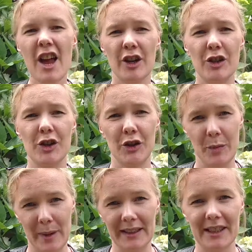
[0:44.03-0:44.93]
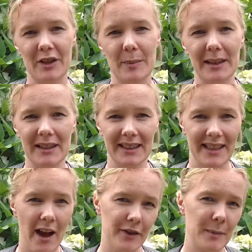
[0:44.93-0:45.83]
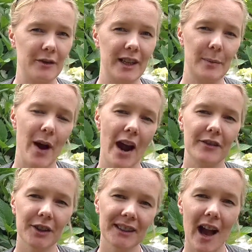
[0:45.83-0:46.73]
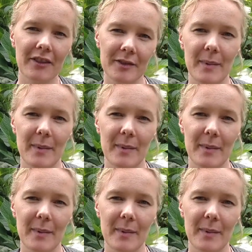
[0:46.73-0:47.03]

you know, do your best and your best is enough and be really proud of yourself,